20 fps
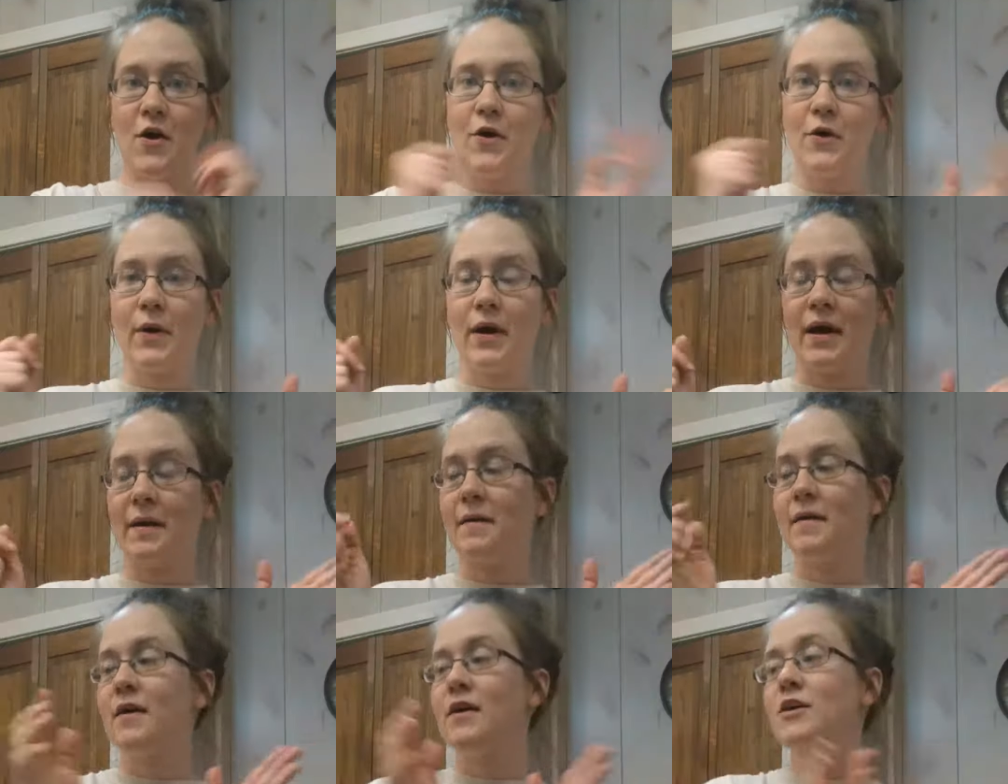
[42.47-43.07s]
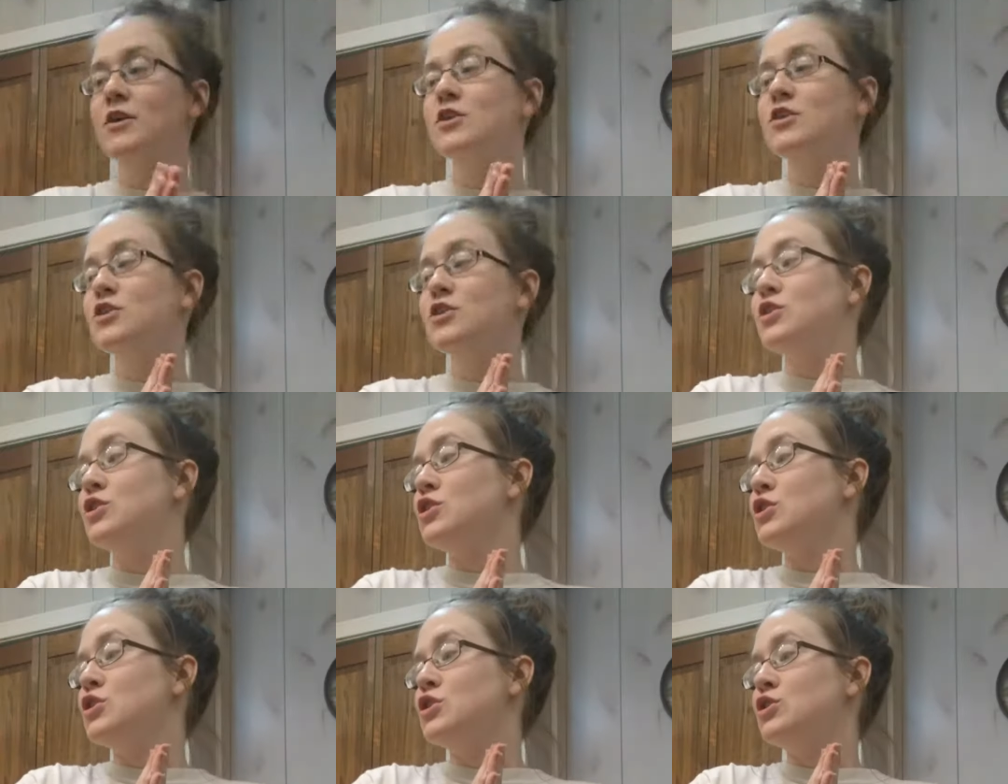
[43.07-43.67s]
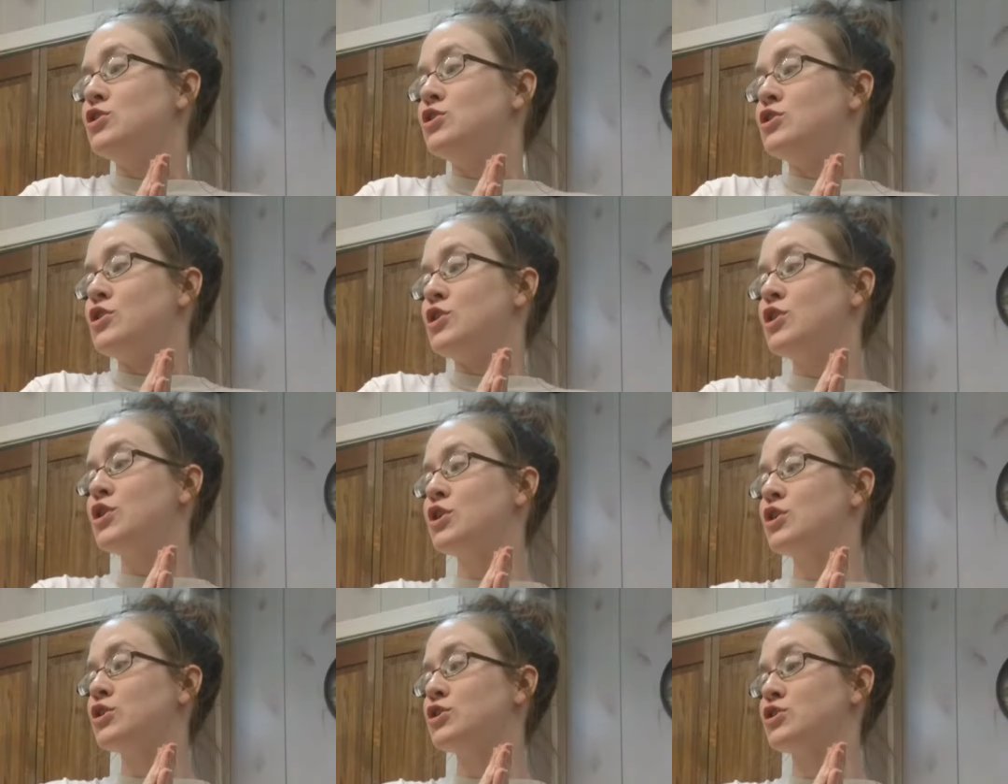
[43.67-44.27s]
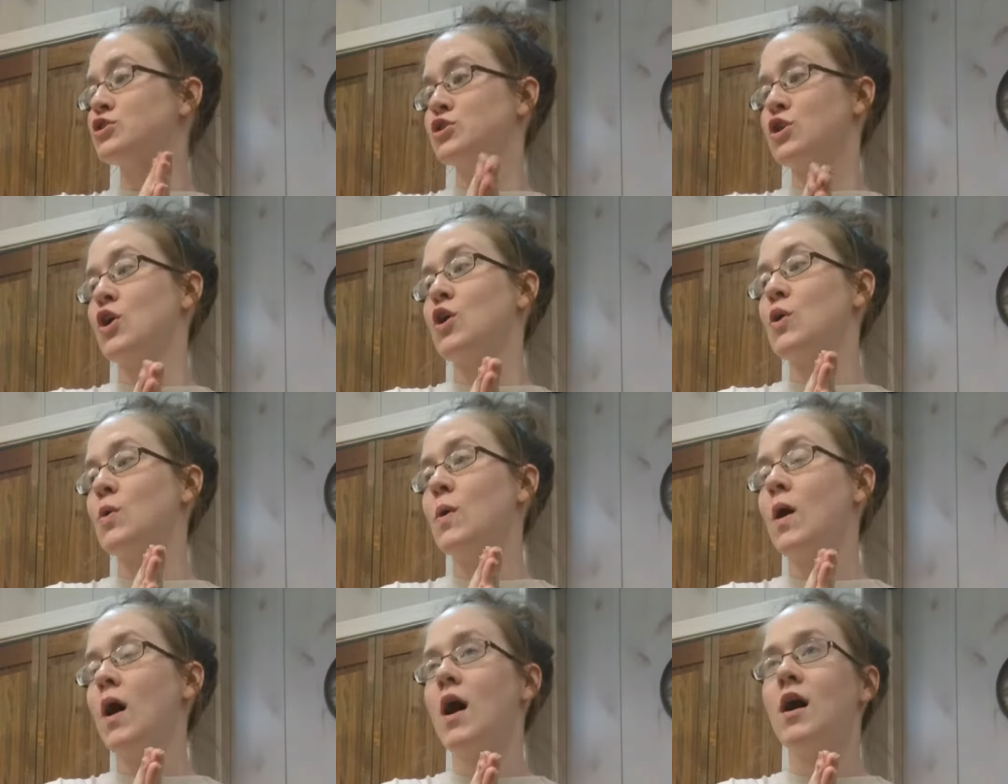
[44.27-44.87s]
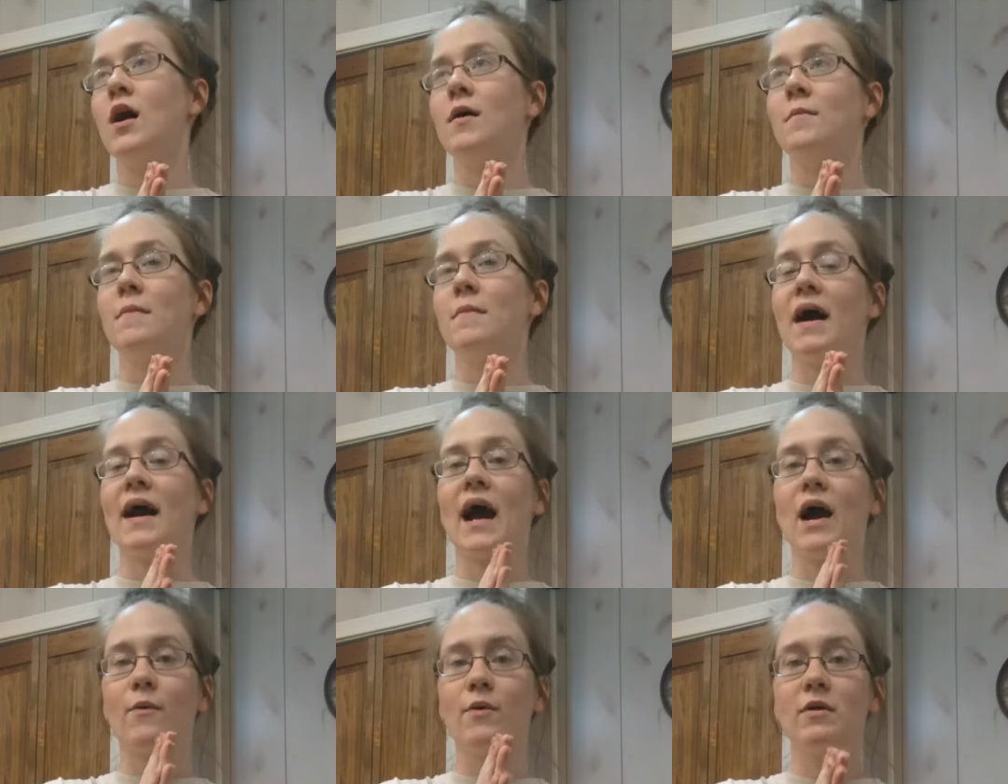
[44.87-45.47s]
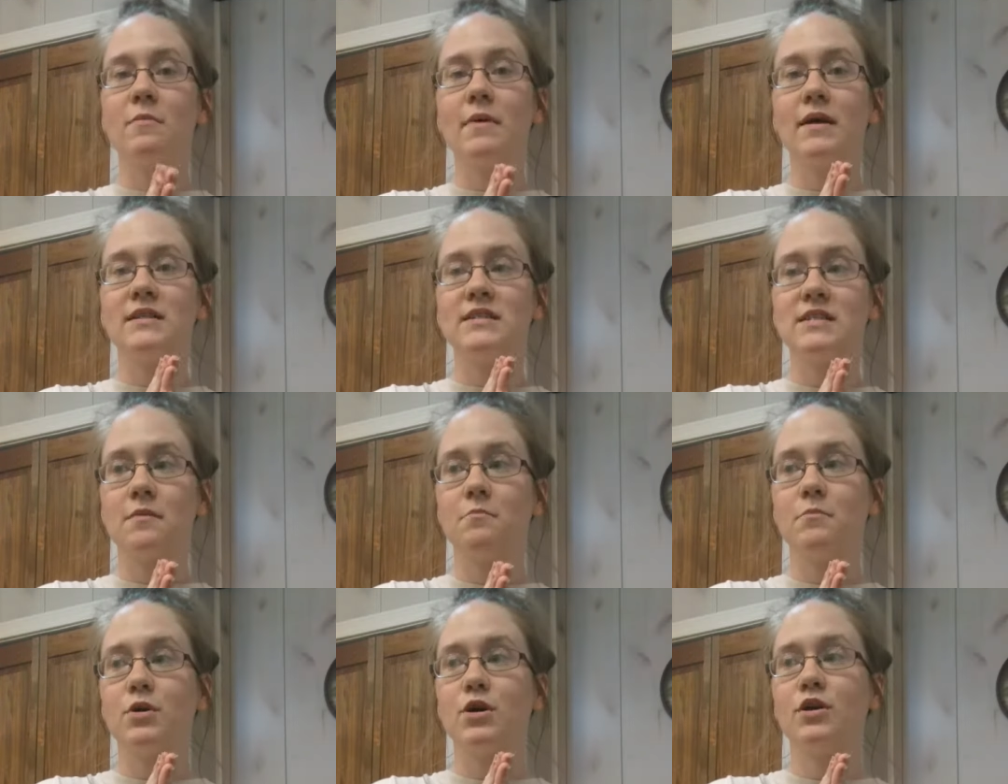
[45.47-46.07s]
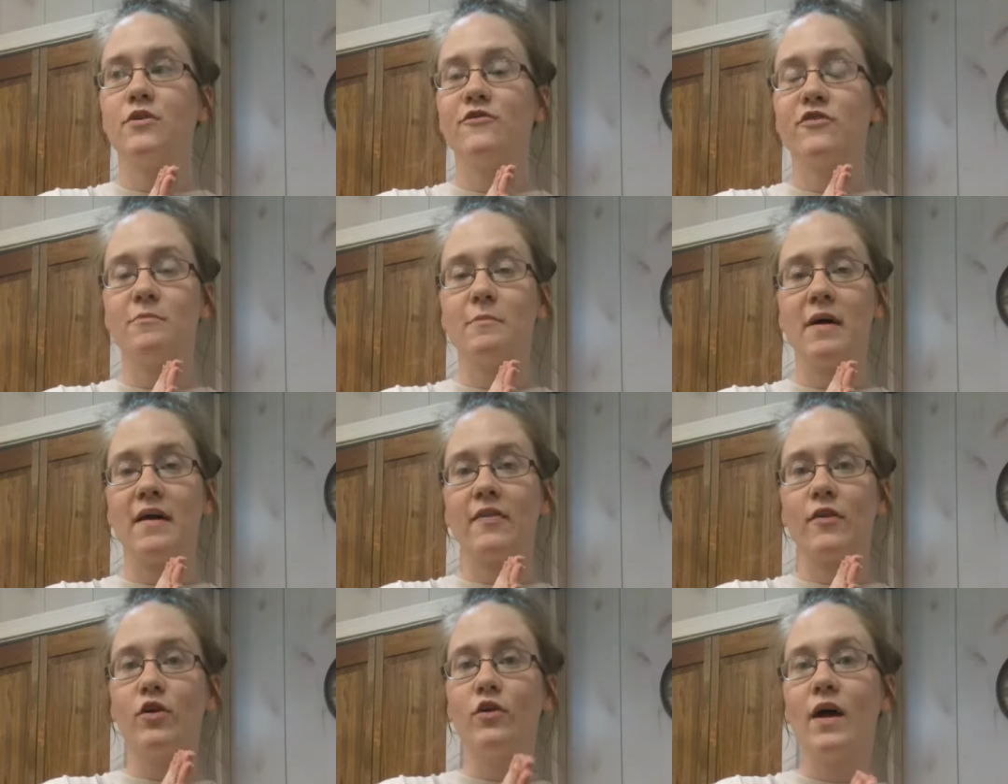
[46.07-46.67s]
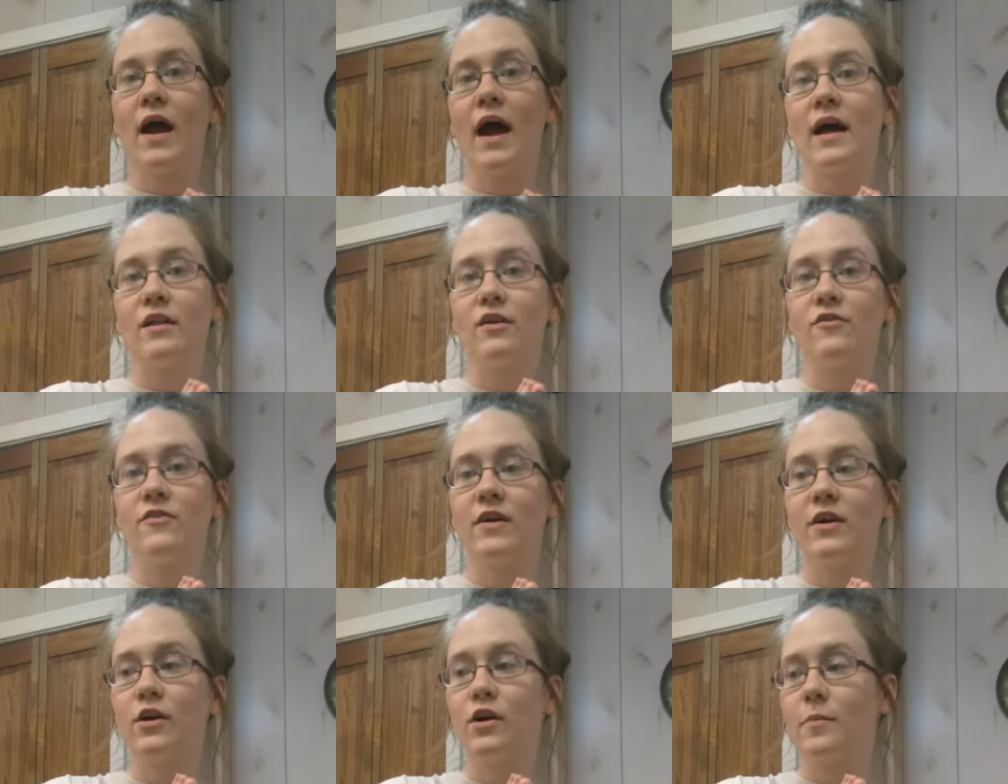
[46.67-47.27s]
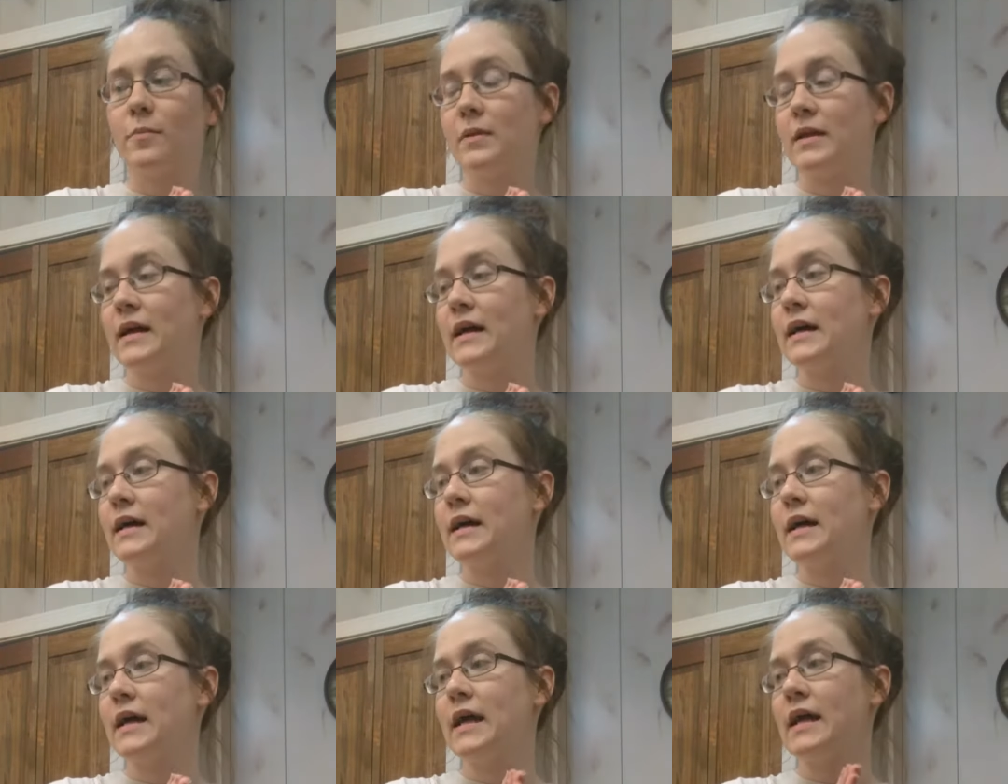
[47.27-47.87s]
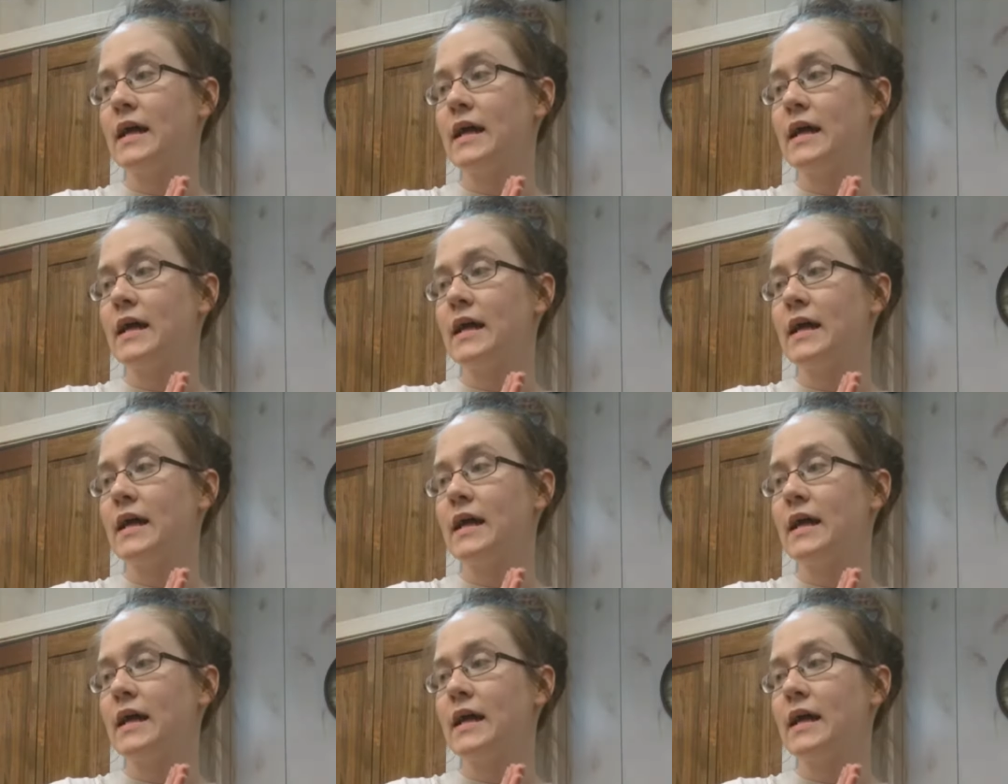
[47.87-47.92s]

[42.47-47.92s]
Okay, so I got rid of my sunburn from my little aloe vera plant